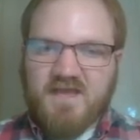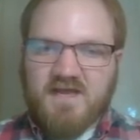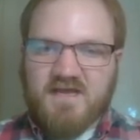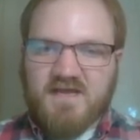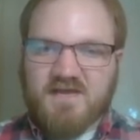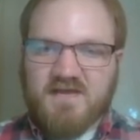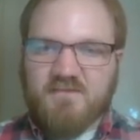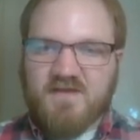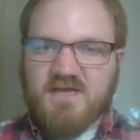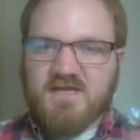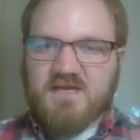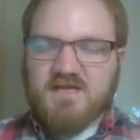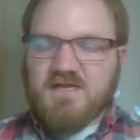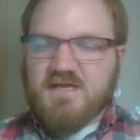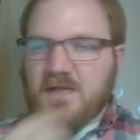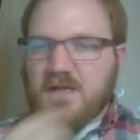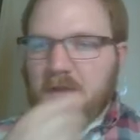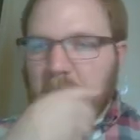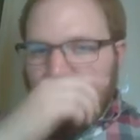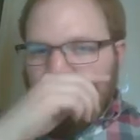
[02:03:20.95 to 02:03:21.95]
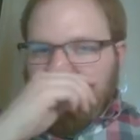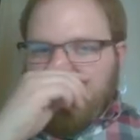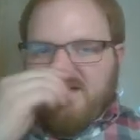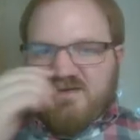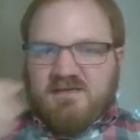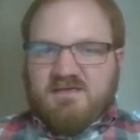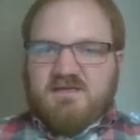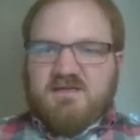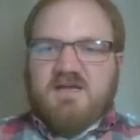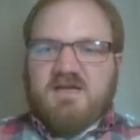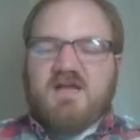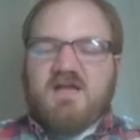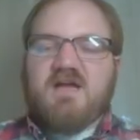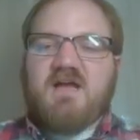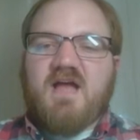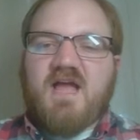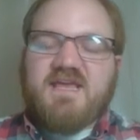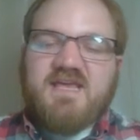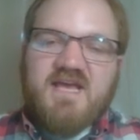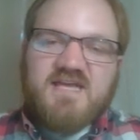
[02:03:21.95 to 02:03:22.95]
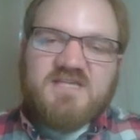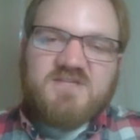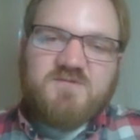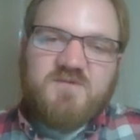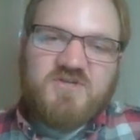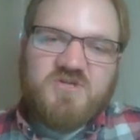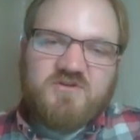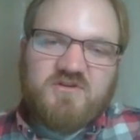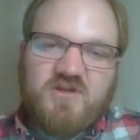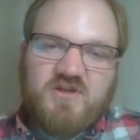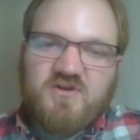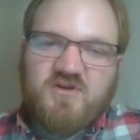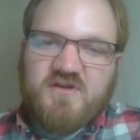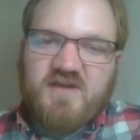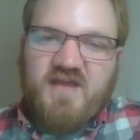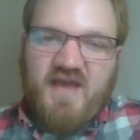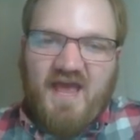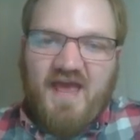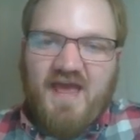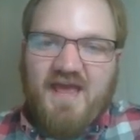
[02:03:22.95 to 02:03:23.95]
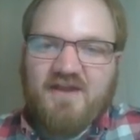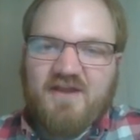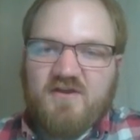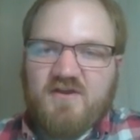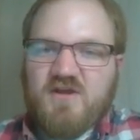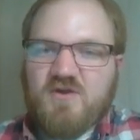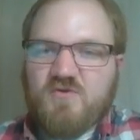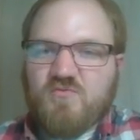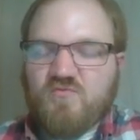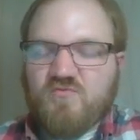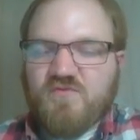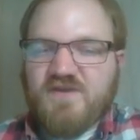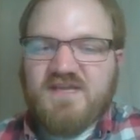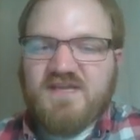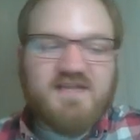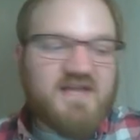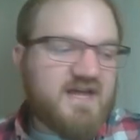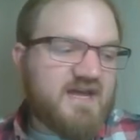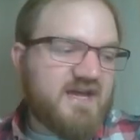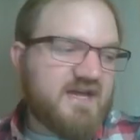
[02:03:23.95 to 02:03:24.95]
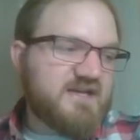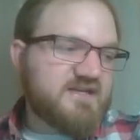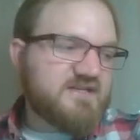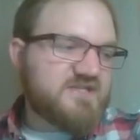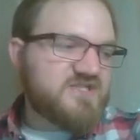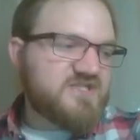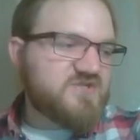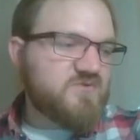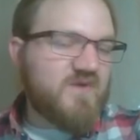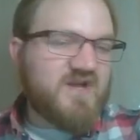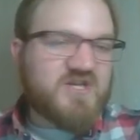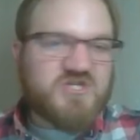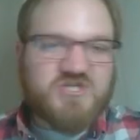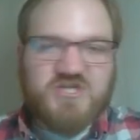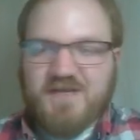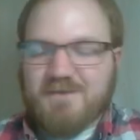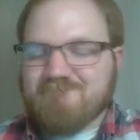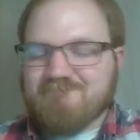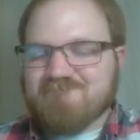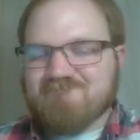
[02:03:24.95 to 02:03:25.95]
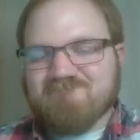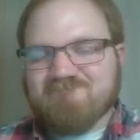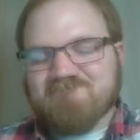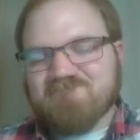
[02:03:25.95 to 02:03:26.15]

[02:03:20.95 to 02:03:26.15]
I guess we should look at relay switching.